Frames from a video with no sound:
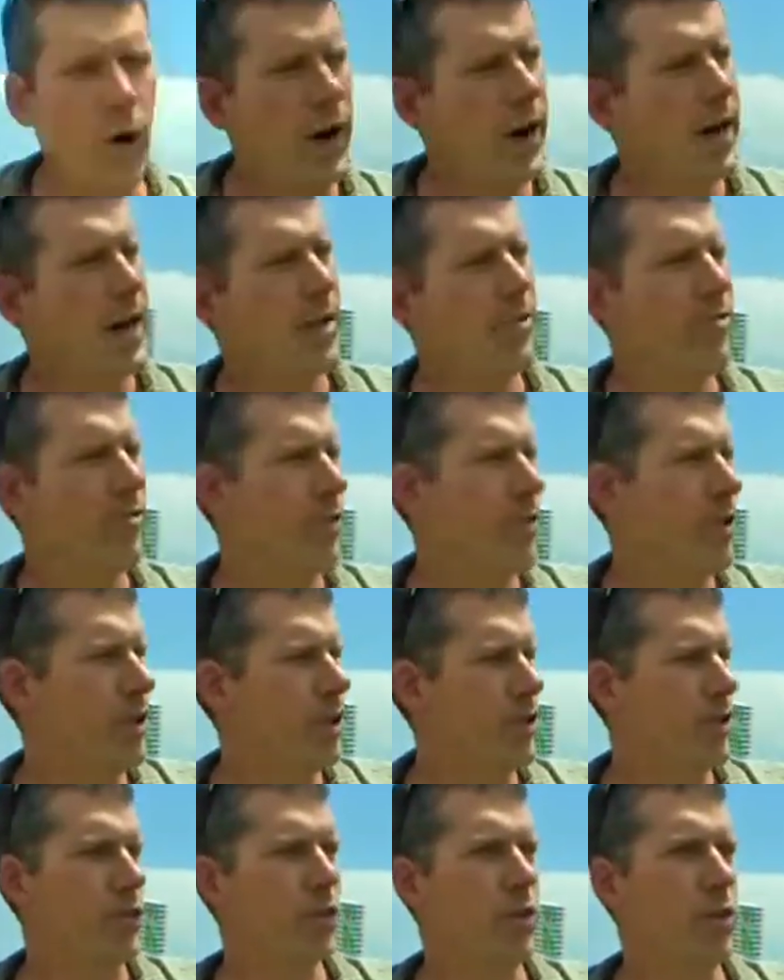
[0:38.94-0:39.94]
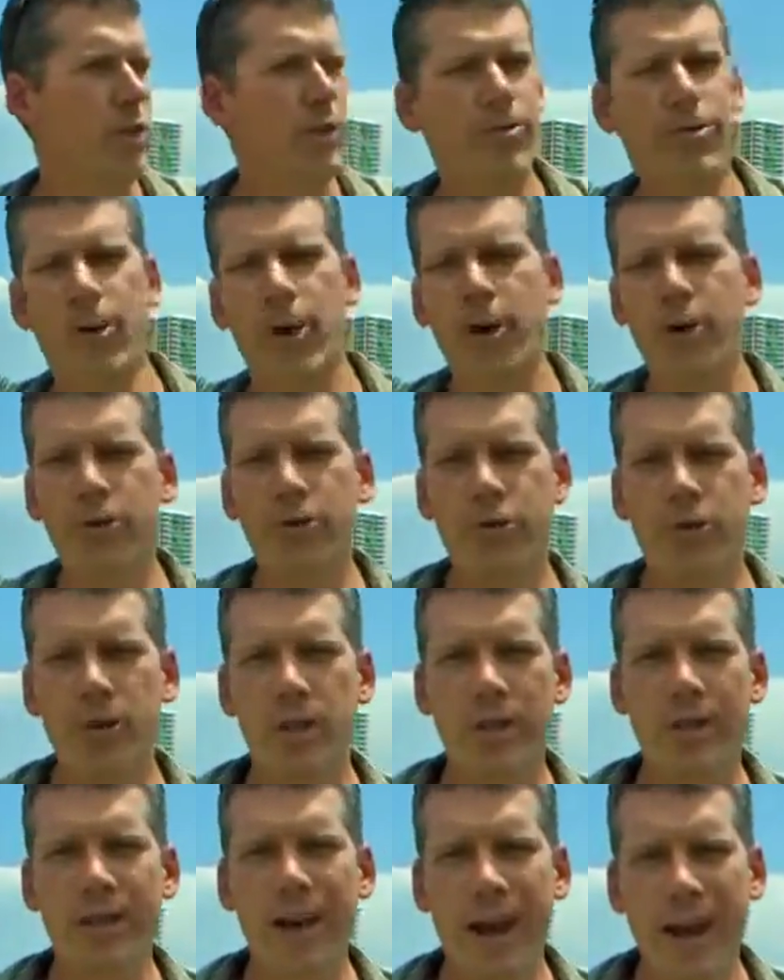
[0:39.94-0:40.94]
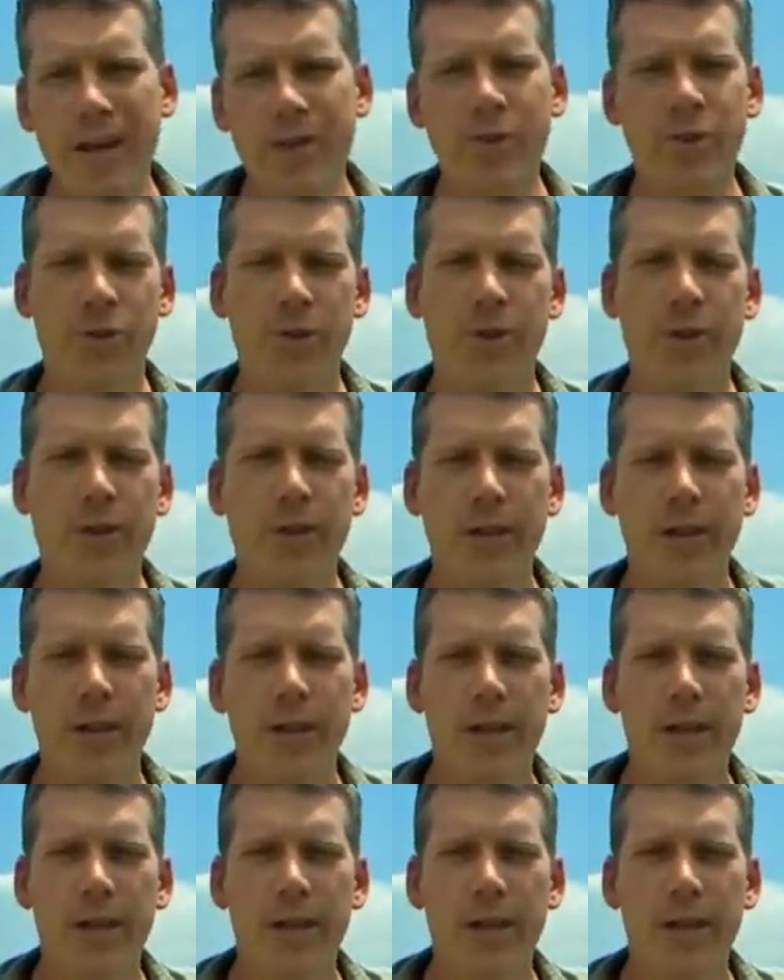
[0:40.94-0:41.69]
What if this Gulf Coast disaster